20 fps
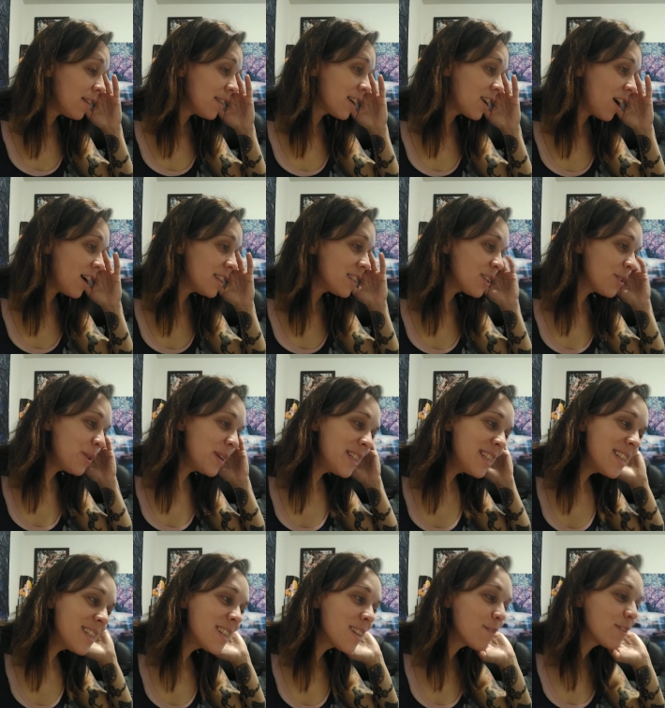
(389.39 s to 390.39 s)
The
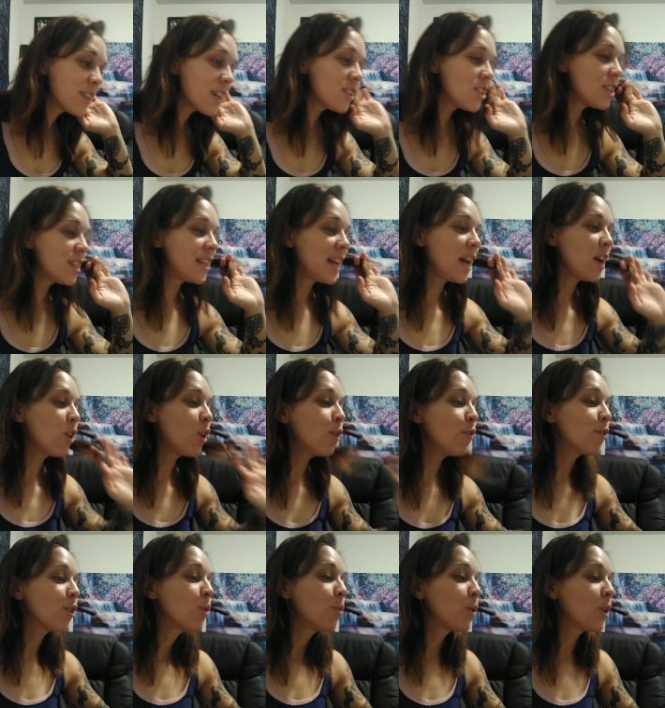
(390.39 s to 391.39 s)
consequences of such a
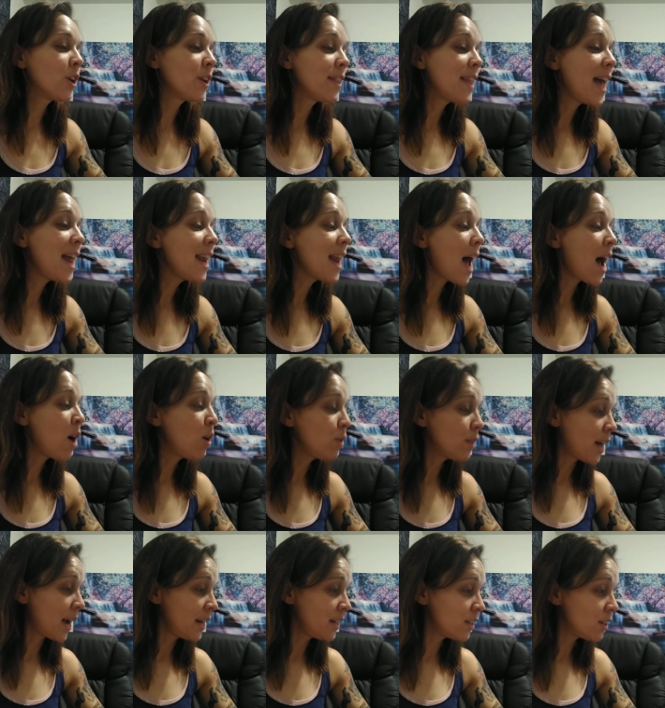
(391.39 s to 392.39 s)
takeover were then
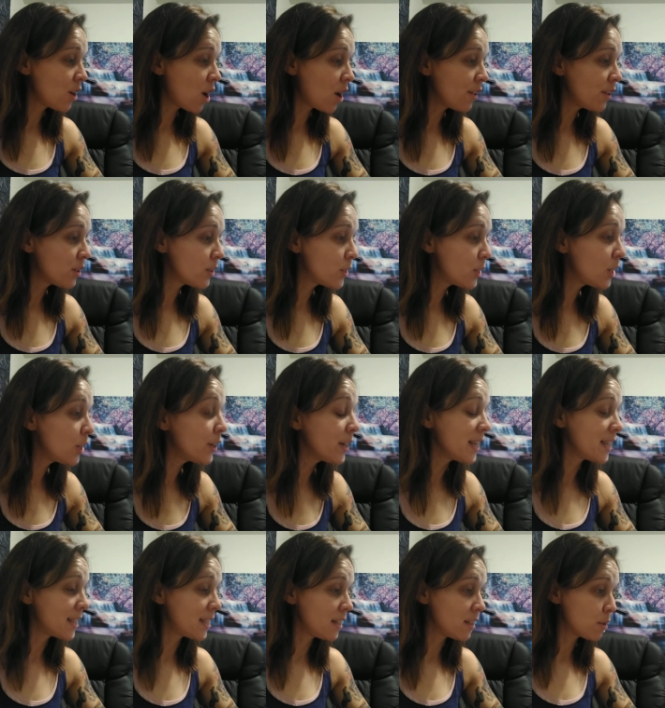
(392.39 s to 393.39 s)
outlined in all their
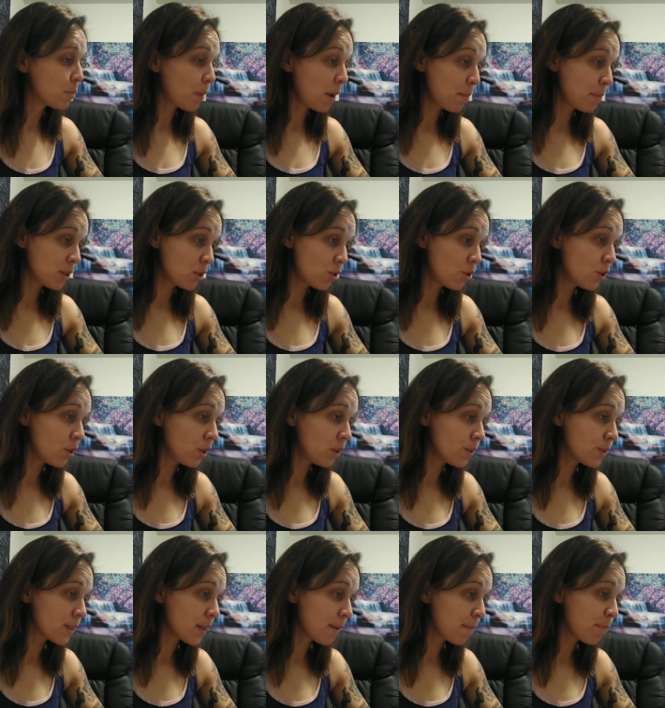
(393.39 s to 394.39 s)
seriousness by Mr.
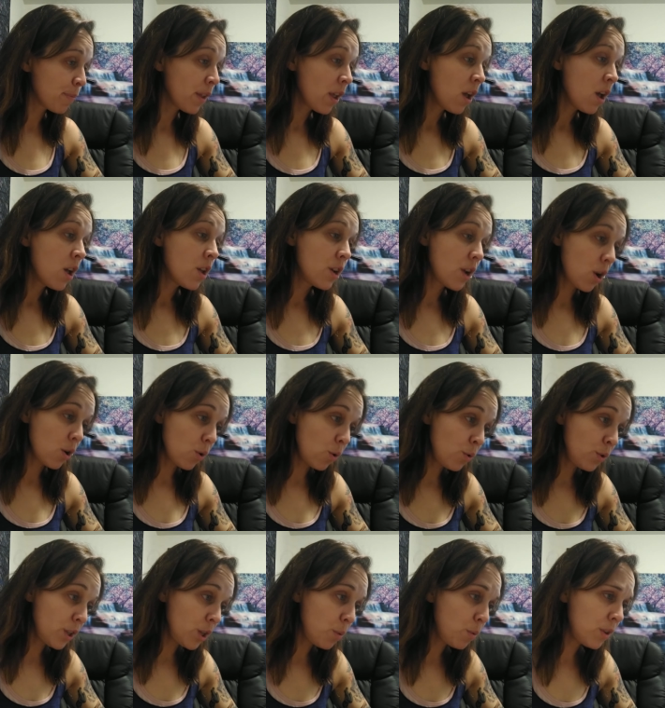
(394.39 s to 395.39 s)
Dulles. Not
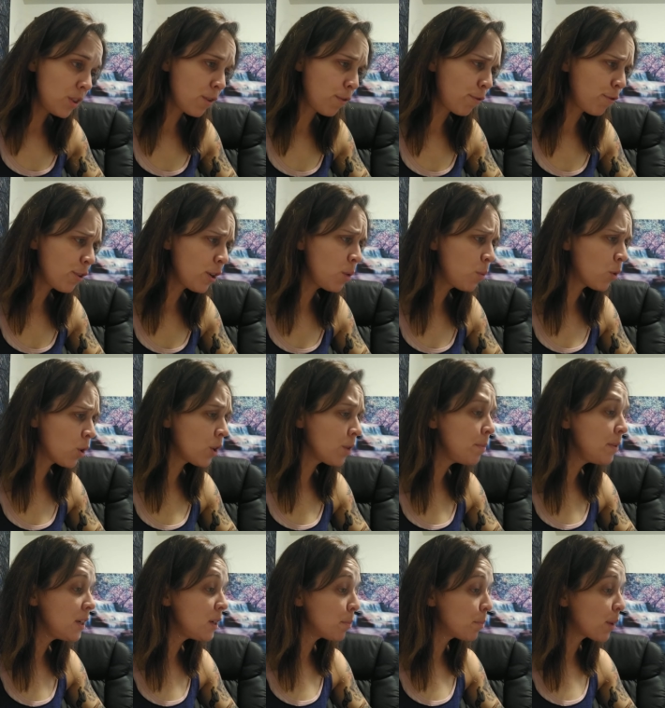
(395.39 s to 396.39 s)
only would the free world
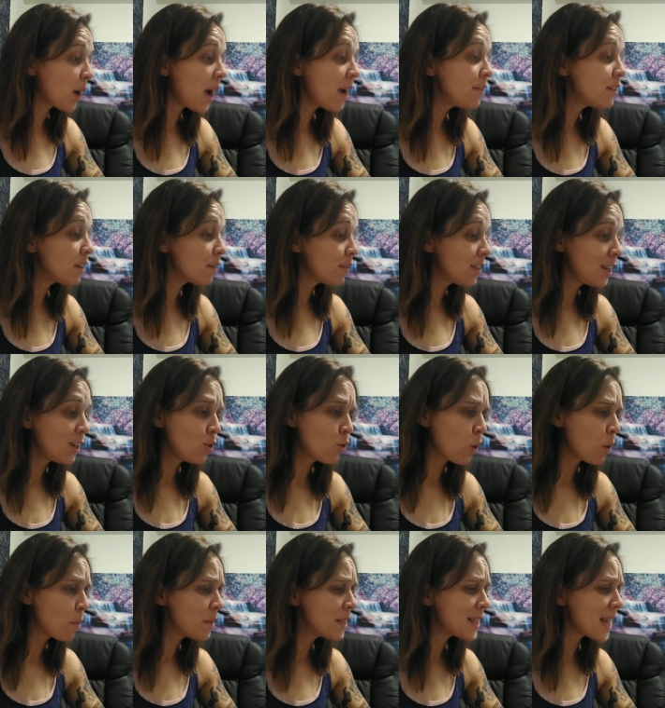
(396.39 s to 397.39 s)
be deprived of the
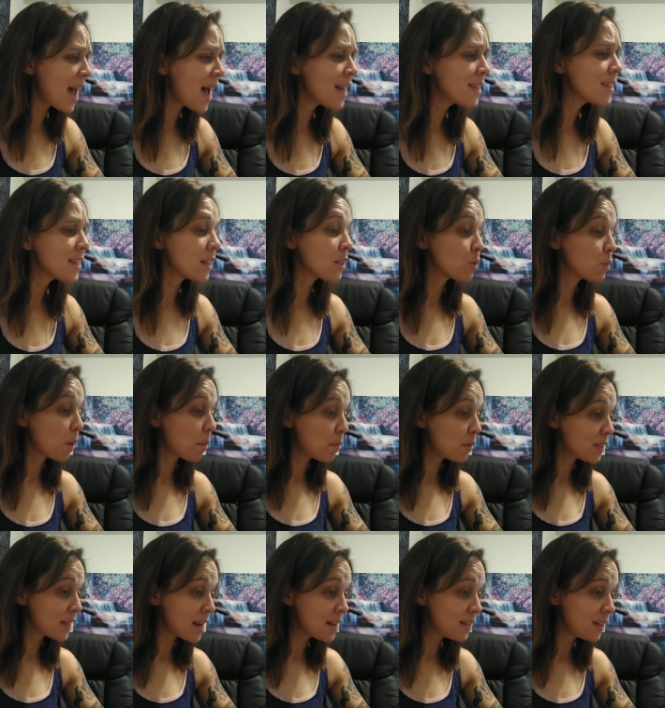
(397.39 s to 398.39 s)
enormous assets
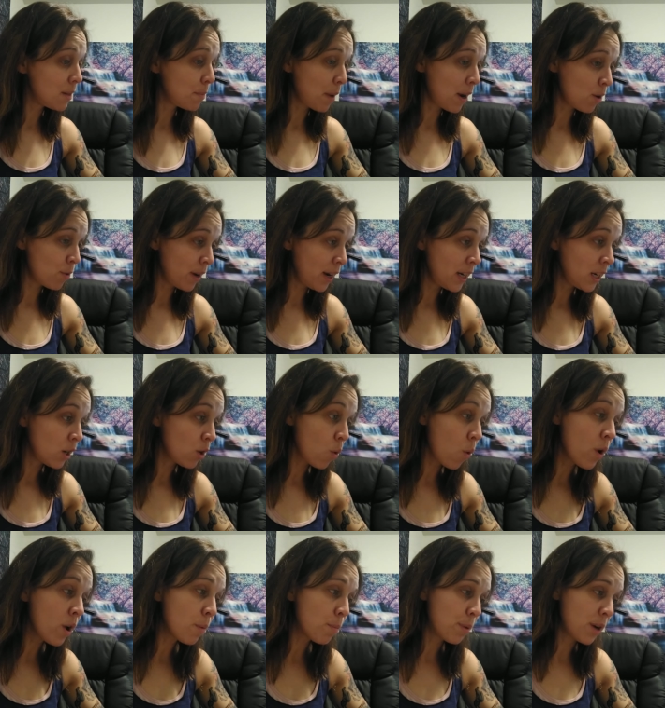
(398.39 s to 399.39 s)
represented by Iranian
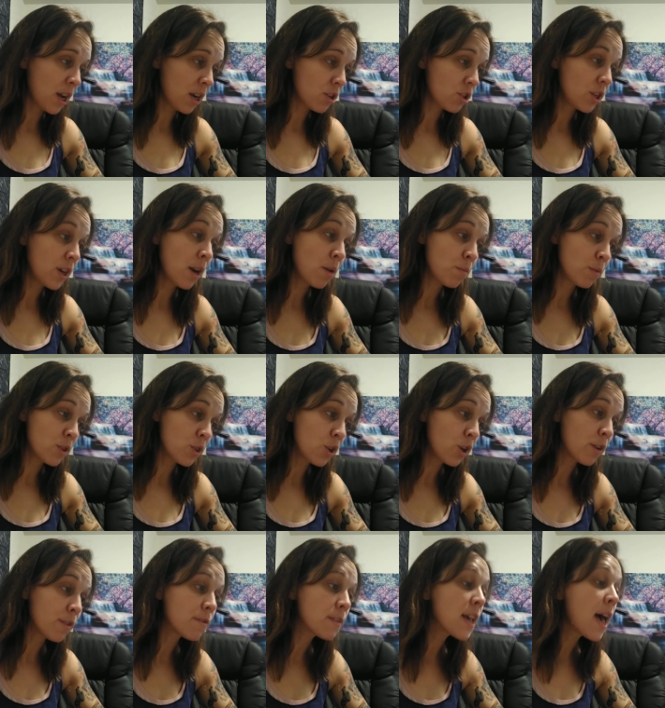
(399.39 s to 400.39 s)
oil production and
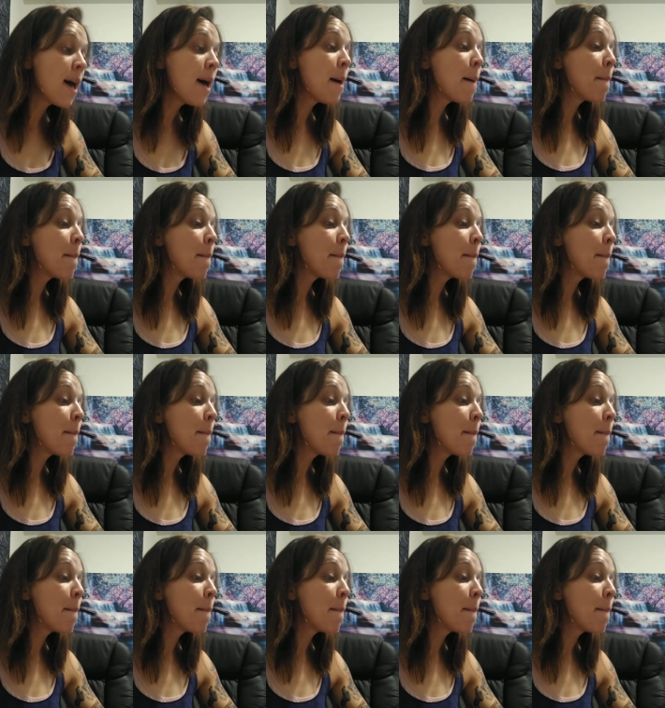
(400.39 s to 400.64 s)
reserves,